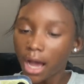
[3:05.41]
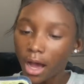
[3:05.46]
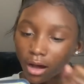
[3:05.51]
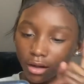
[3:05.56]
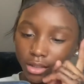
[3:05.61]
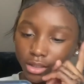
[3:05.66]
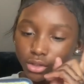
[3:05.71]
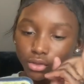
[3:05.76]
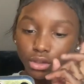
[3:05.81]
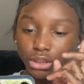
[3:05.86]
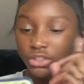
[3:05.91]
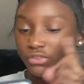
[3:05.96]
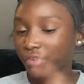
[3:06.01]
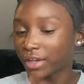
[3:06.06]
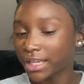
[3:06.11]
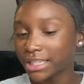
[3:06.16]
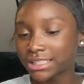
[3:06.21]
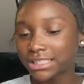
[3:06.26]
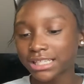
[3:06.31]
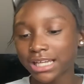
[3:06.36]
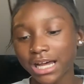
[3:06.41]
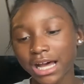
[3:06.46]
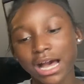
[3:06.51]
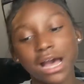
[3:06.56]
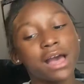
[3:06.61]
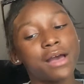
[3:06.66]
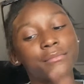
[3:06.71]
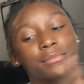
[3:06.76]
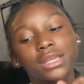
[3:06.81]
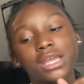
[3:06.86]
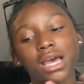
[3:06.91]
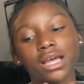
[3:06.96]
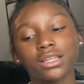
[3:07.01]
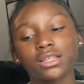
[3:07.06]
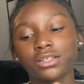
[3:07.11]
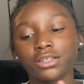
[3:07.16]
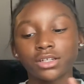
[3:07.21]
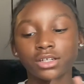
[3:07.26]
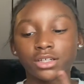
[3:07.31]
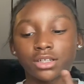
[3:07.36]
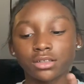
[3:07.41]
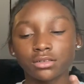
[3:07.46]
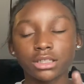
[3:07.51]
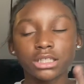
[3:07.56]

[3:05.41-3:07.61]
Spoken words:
I only use FaceTime, calendar.